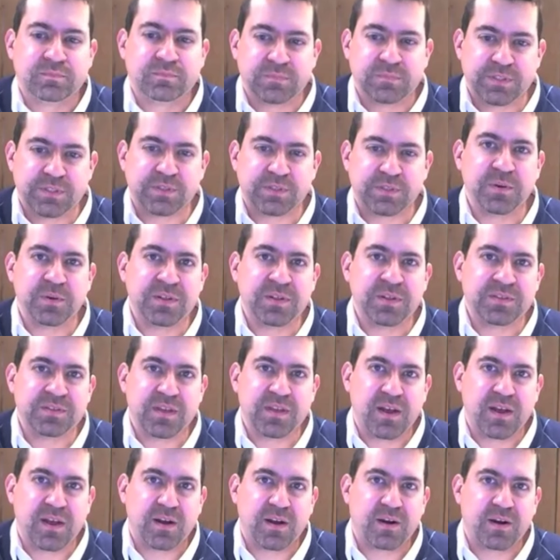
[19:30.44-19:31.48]

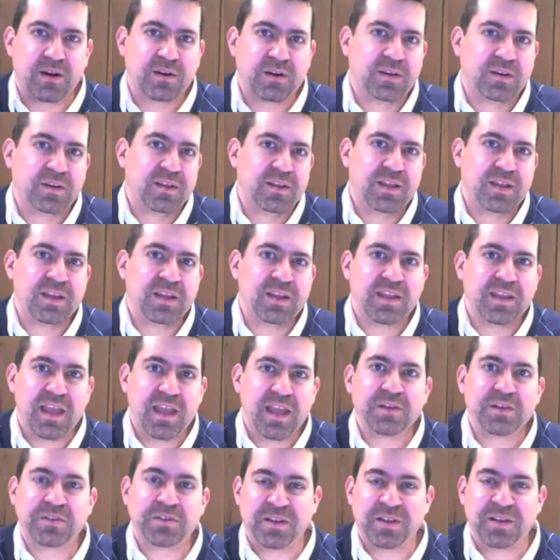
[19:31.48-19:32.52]
students are
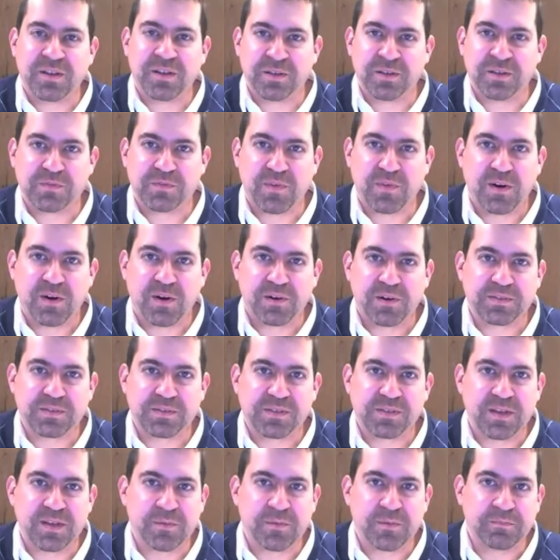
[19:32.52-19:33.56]
engaging in as far
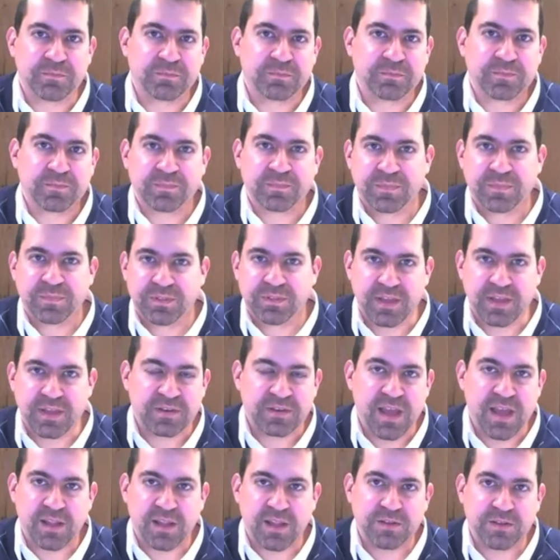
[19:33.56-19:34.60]
as
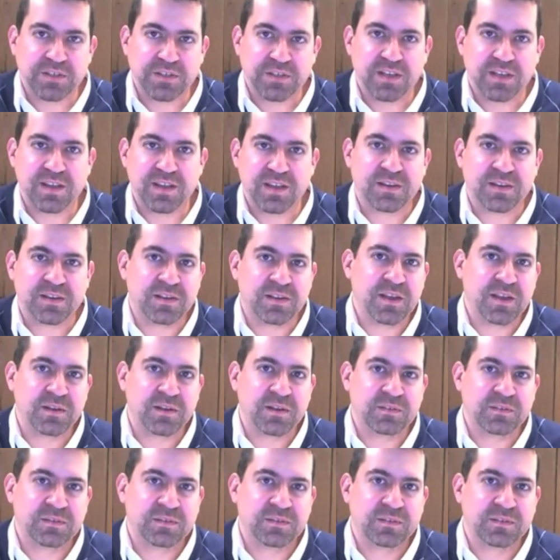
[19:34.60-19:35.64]
technology
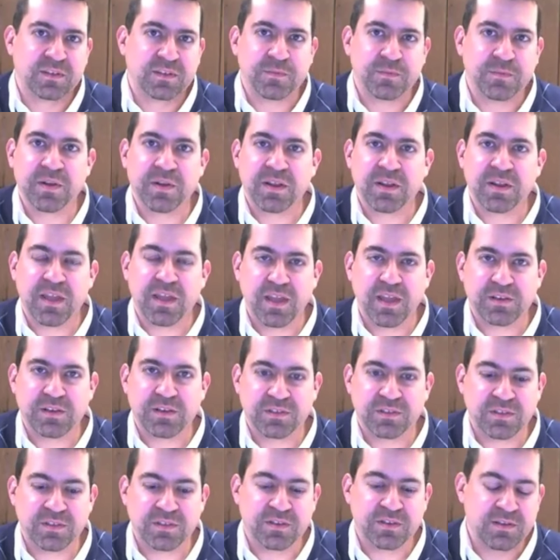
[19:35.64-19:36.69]
and
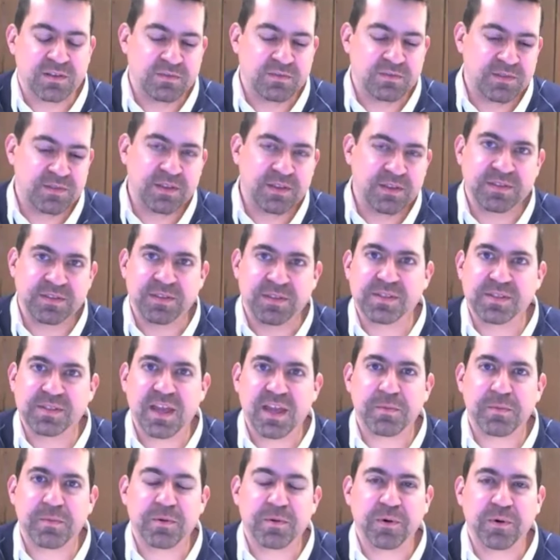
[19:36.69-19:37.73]
communication and things in the
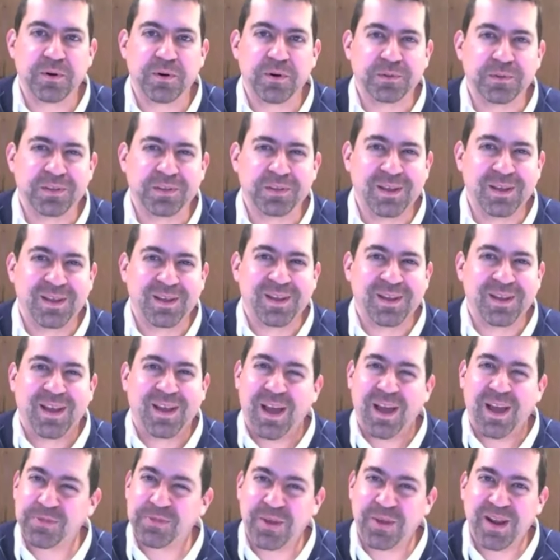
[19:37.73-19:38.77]
cyber world.
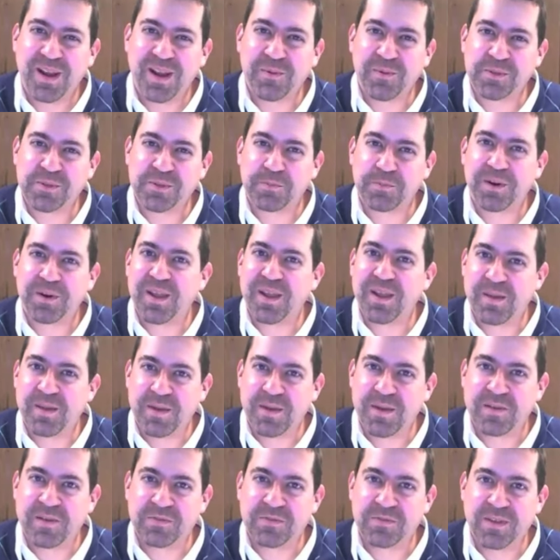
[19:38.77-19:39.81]
I thought I was pretty up
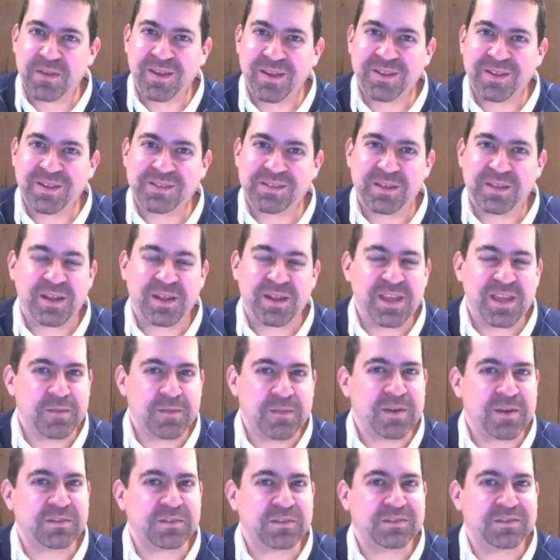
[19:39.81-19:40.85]
on things, and I
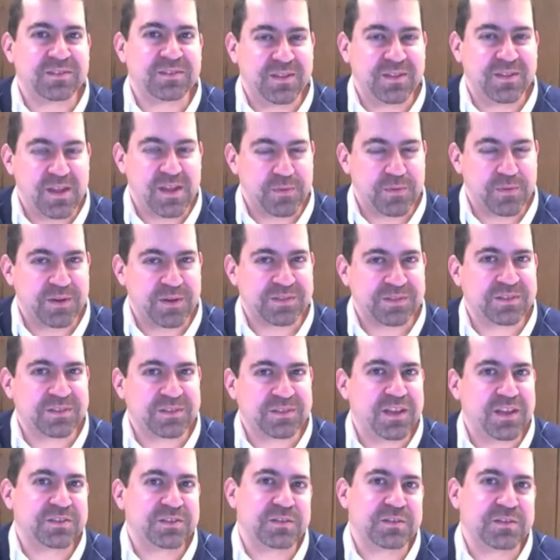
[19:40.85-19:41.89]
came into that
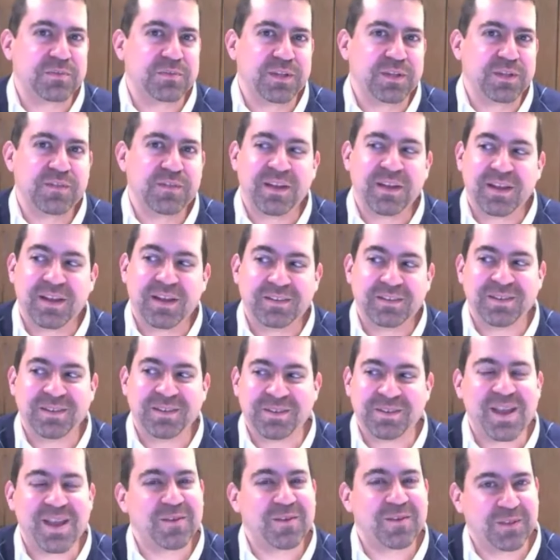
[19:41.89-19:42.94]
presentation believing I
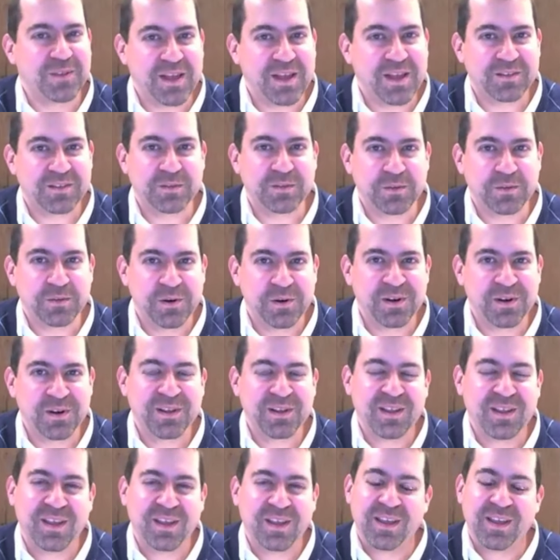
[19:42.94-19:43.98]
didn't have a lot to learn.
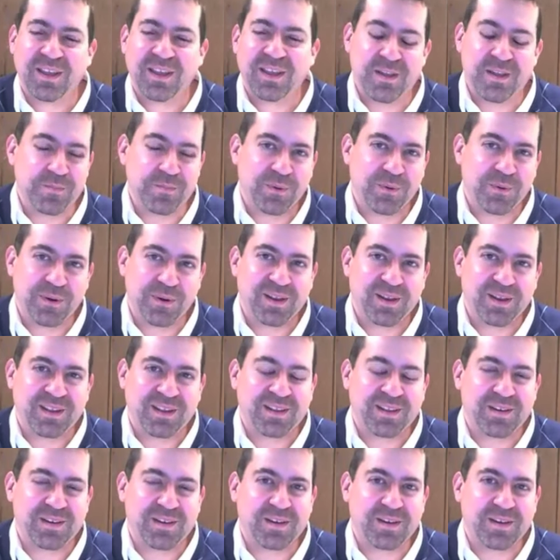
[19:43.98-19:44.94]
And boy,